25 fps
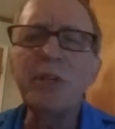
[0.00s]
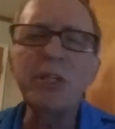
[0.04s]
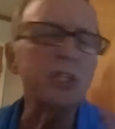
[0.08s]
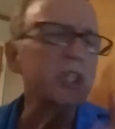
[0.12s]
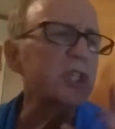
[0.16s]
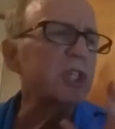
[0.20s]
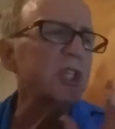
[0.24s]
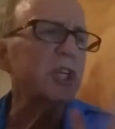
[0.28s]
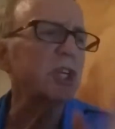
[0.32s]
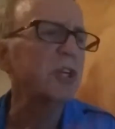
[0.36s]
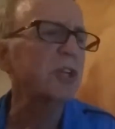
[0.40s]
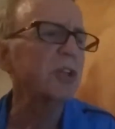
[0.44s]
me
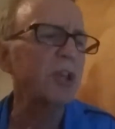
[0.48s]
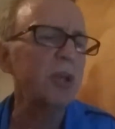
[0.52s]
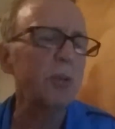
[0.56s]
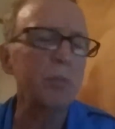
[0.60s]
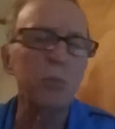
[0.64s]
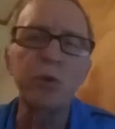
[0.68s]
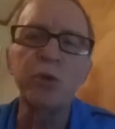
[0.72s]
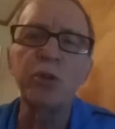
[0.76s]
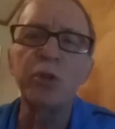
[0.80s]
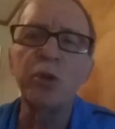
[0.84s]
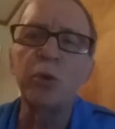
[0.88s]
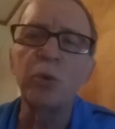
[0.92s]
just share
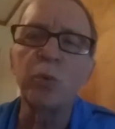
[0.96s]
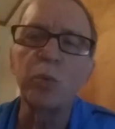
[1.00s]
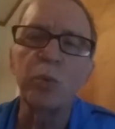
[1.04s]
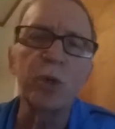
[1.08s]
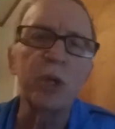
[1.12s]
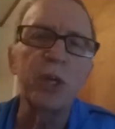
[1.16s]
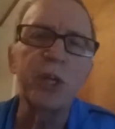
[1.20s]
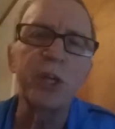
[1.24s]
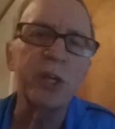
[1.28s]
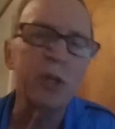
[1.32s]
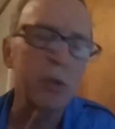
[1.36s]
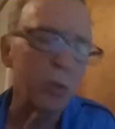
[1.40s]
them with you
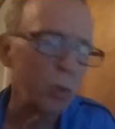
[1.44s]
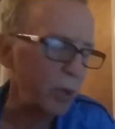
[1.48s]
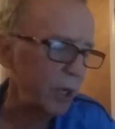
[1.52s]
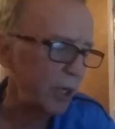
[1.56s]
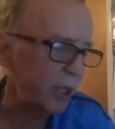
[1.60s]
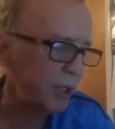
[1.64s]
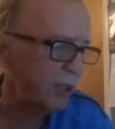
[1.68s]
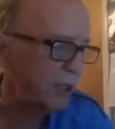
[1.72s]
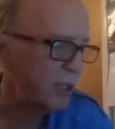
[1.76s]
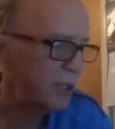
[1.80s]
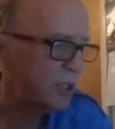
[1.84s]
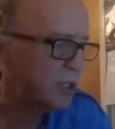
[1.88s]
really
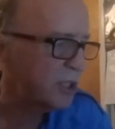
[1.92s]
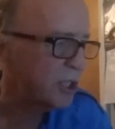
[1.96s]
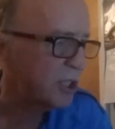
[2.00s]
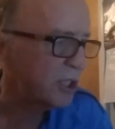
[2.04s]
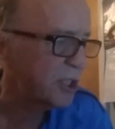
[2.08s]
quick, these